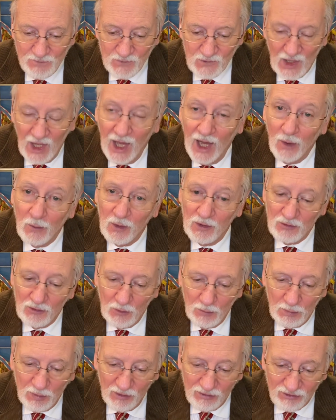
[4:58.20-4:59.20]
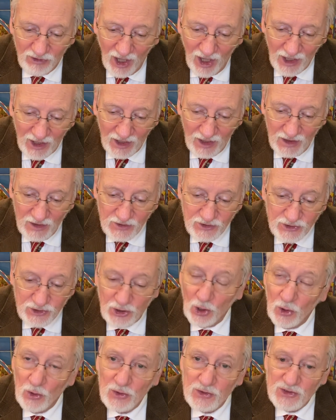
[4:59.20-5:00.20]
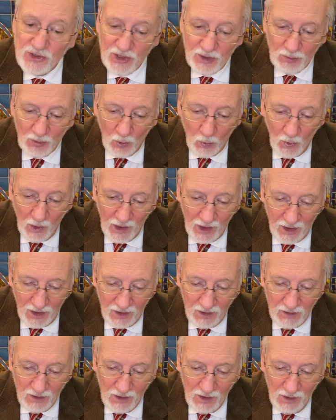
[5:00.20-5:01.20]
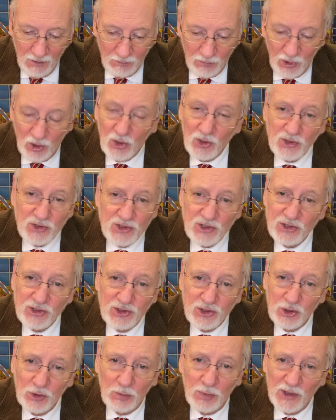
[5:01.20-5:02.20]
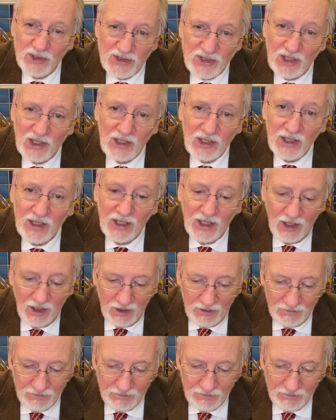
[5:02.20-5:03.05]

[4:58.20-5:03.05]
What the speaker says: However, Befana turns them away because she's too busy cleaning.